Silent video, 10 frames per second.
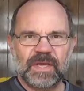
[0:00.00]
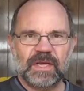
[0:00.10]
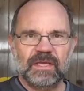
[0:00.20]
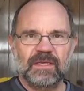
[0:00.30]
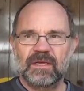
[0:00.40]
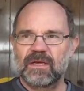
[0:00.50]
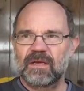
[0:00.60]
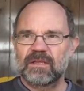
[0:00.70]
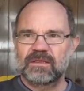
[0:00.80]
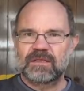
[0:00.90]
be,
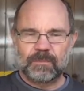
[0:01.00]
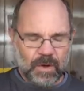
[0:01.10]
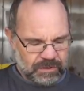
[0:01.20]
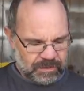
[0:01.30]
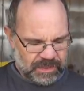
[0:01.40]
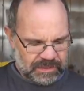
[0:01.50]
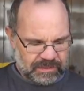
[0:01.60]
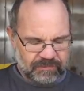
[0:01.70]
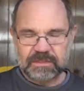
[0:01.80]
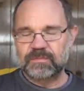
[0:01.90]
the
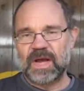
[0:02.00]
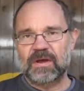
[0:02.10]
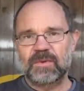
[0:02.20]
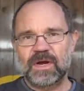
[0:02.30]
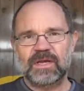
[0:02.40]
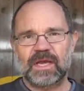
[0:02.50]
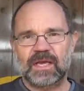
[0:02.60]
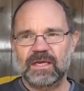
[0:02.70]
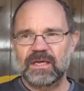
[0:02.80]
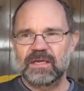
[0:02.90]
possibility of this bow
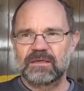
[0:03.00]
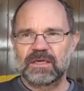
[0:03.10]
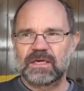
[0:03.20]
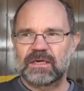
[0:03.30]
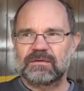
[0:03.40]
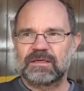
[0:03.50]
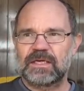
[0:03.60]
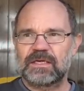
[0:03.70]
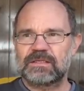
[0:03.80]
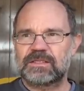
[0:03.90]
working,
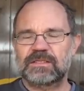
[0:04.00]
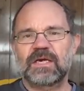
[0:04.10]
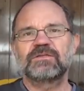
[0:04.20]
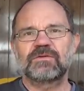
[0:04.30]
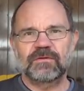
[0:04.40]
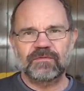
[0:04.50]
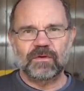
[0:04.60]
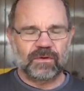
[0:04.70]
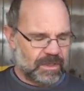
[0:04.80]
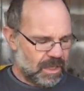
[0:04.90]
it just goes through the
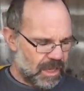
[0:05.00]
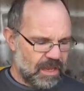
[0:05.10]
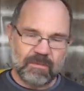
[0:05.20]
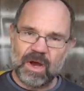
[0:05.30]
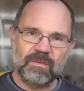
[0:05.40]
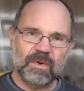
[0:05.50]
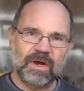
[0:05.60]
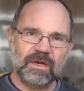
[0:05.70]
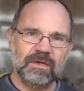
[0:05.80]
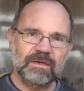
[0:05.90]
floor. It might
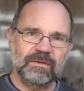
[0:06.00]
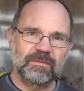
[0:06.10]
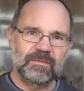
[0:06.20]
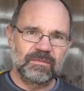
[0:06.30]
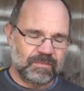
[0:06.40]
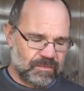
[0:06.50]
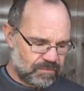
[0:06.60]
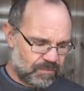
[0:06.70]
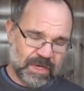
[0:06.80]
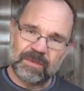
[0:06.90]
work,
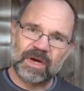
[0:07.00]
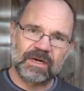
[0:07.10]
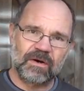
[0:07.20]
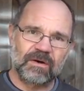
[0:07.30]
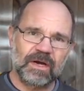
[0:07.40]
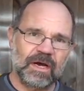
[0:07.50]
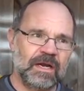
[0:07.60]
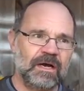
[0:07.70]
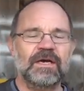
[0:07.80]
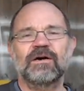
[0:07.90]
but it might not.
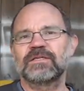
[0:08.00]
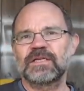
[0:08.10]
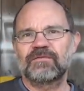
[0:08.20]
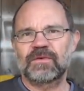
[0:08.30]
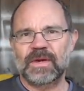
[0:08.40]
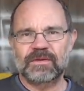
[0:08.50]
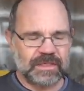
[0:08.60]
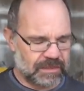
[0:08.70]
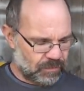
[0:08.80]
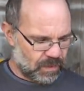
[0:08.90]
And I can't deliver a bow that
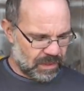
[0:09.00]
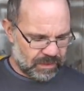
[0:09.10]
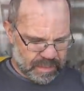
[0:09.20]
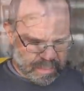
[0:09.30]
doesn't work.